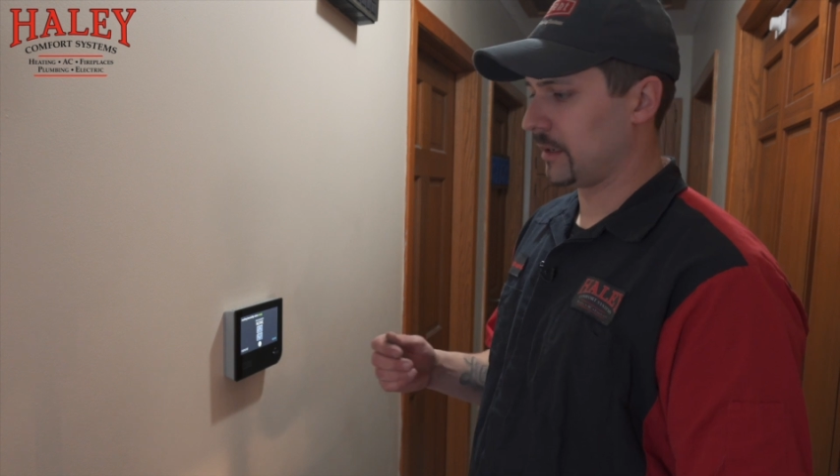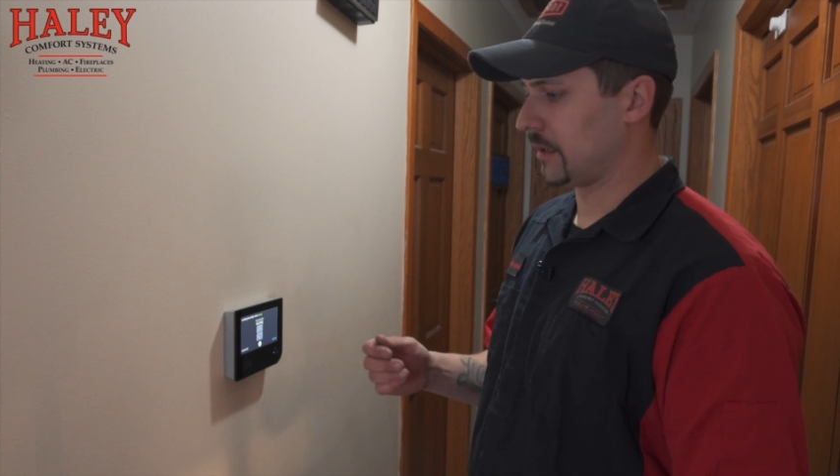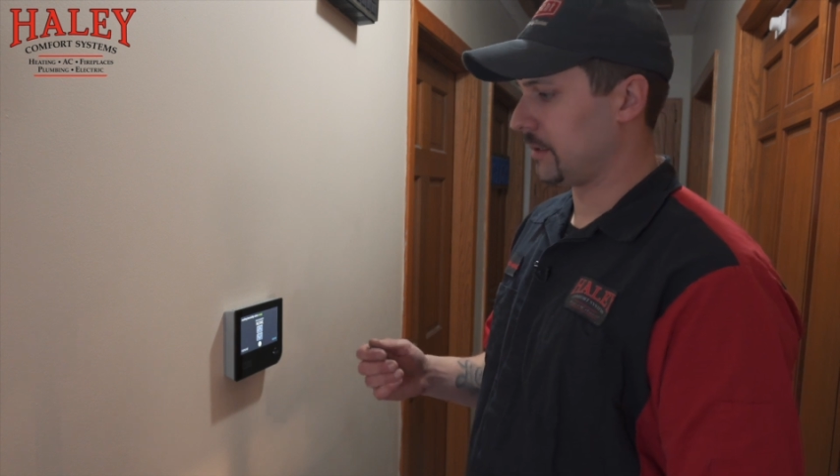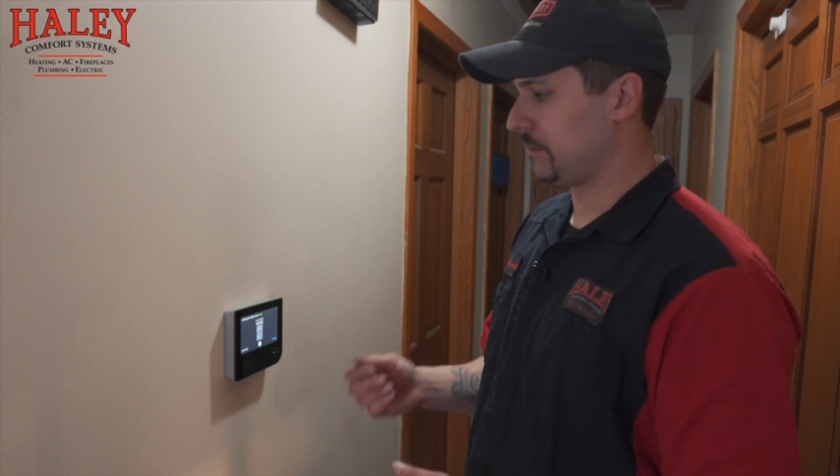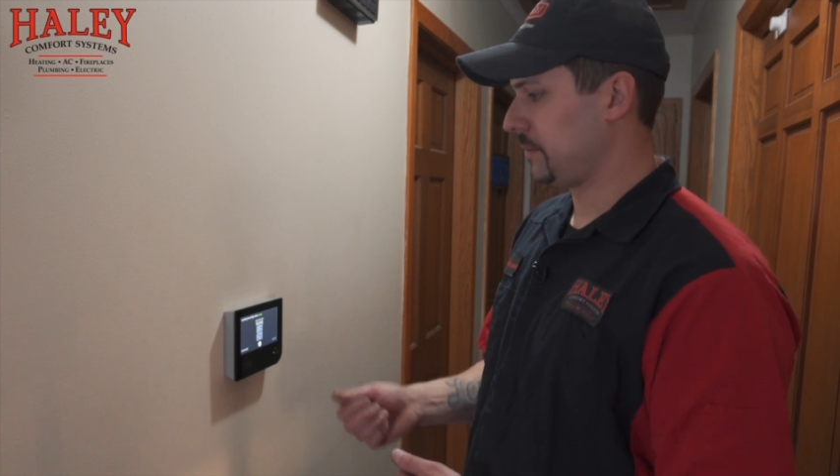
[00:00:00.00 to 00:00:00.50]

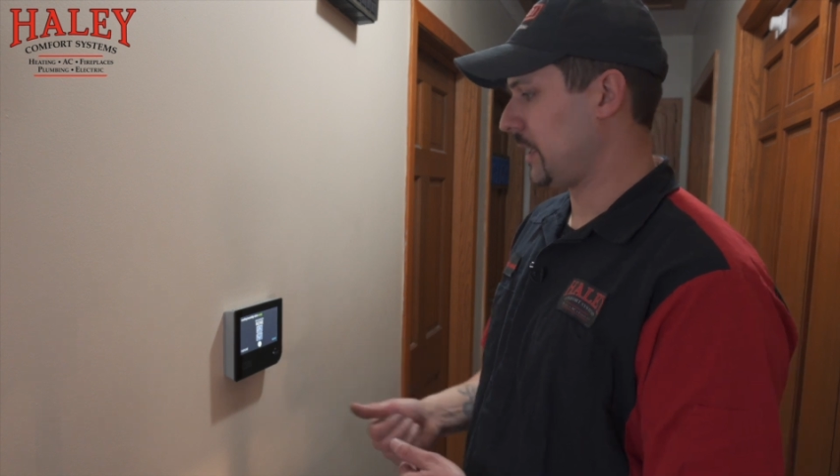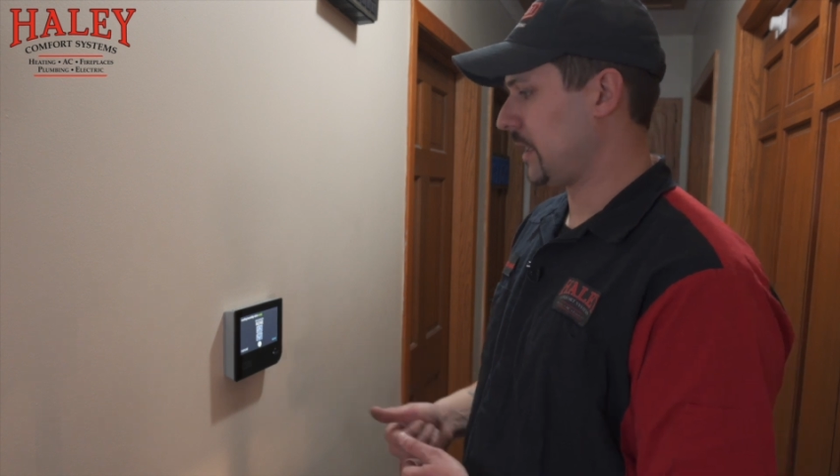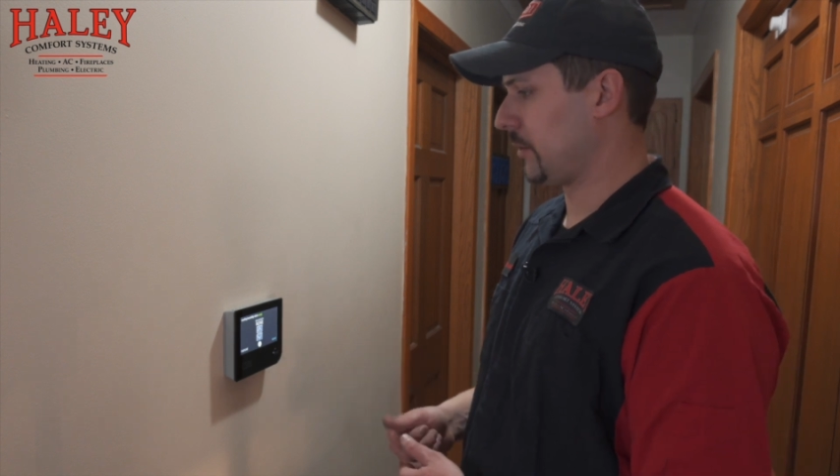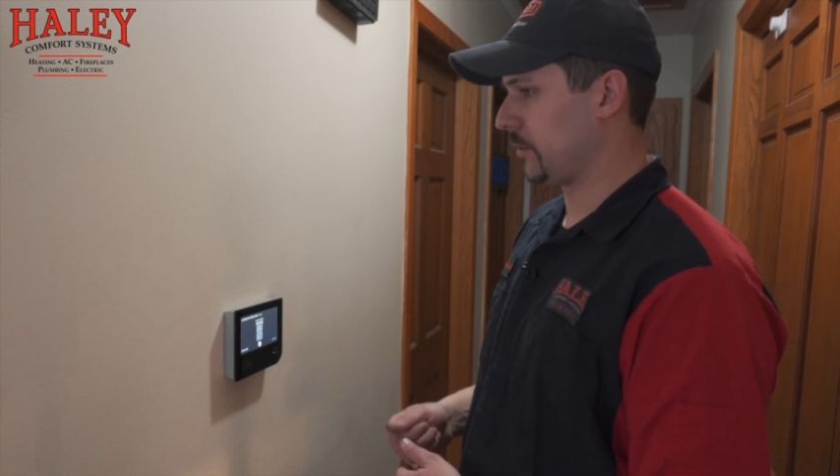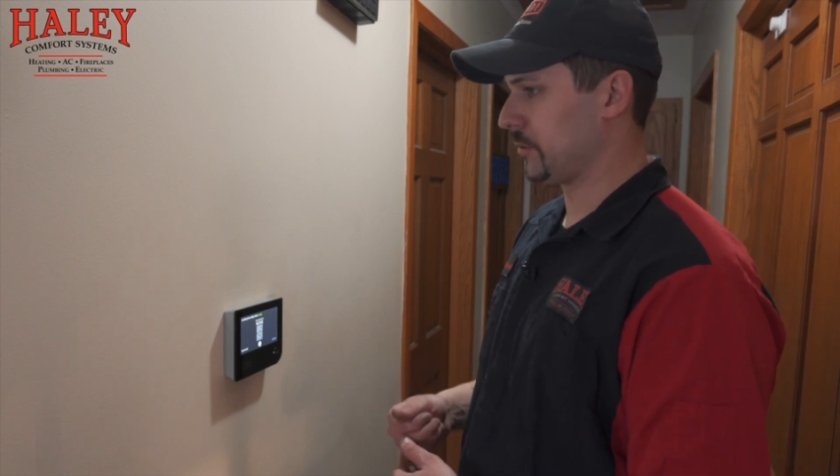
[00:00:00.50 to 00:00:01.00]
uh,
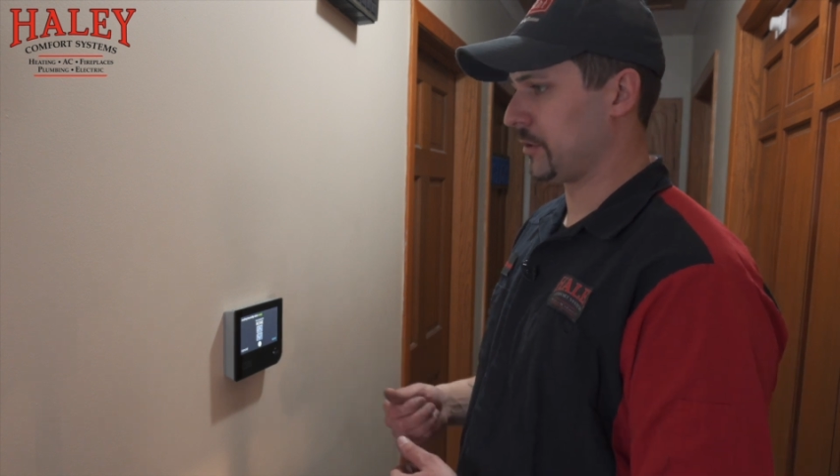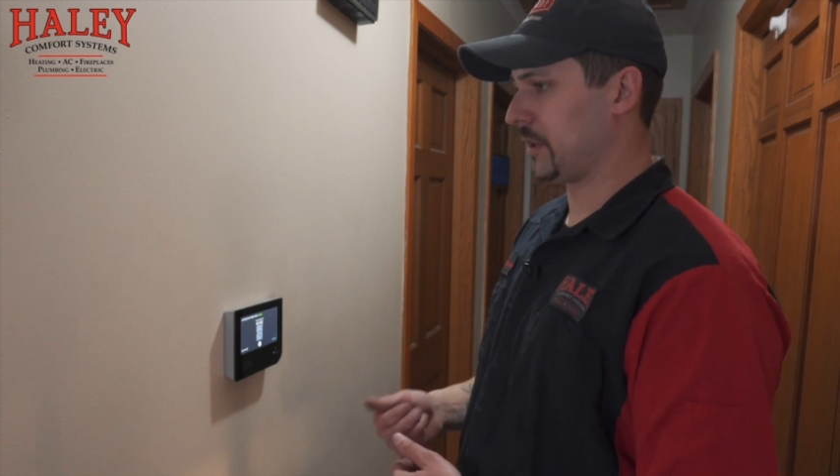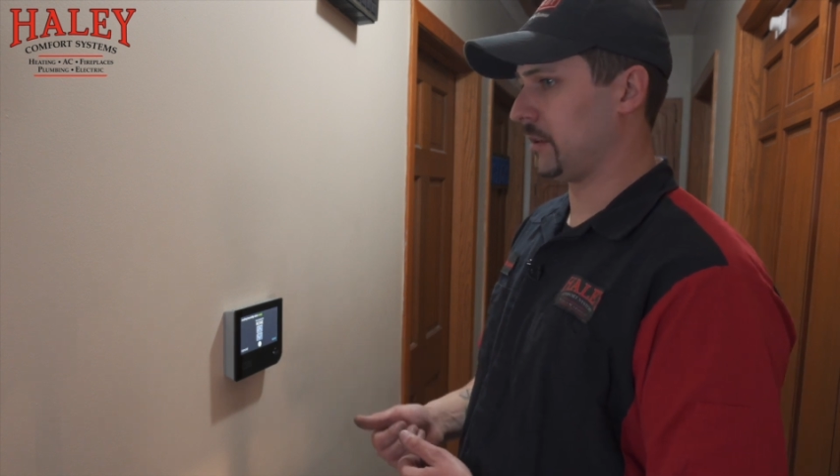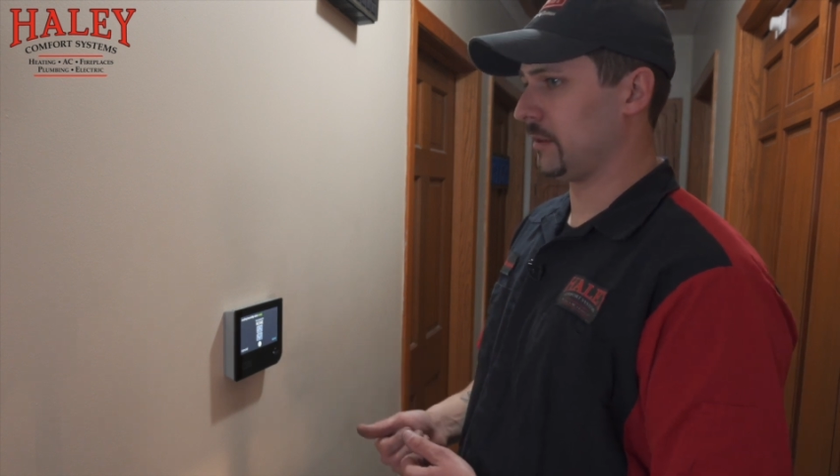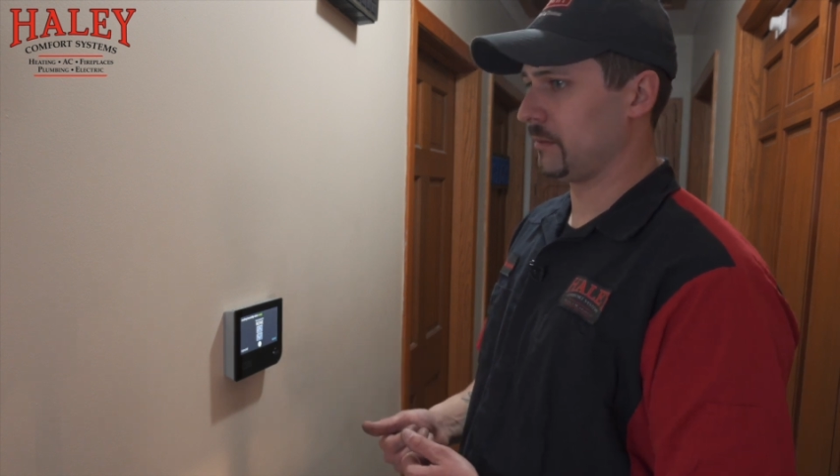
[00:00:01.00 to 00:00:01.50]
pianos
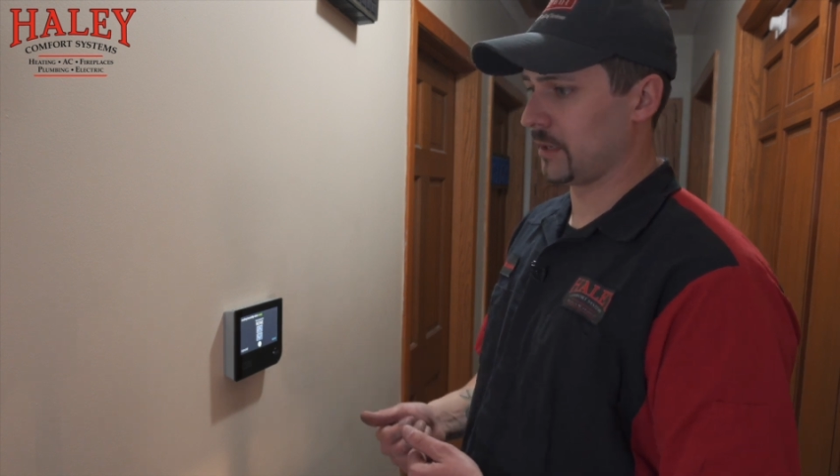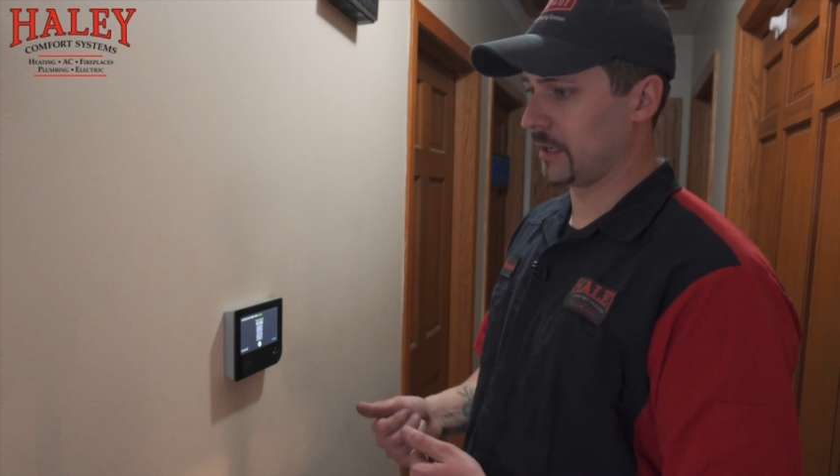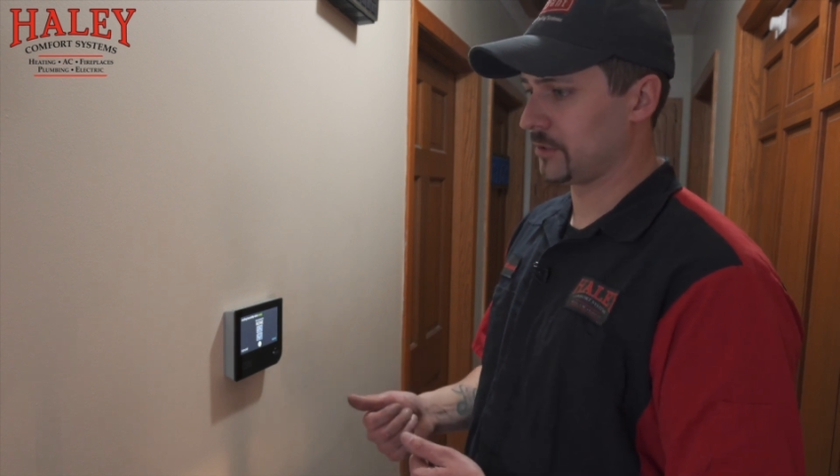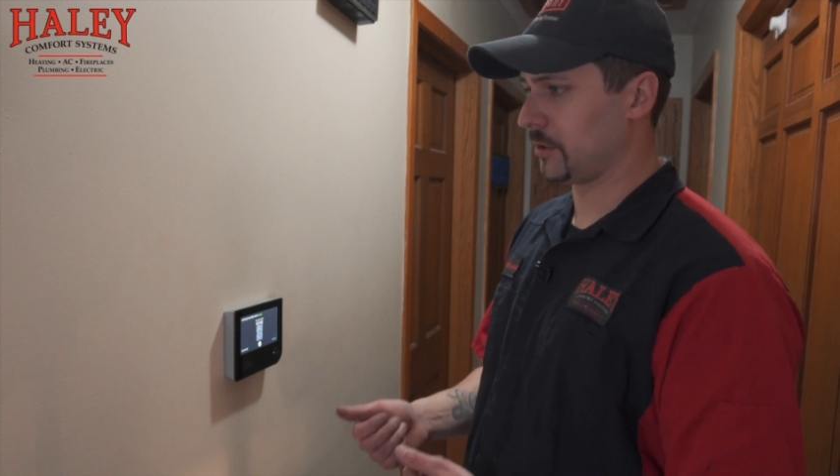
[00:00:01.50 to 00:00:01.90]
or uh,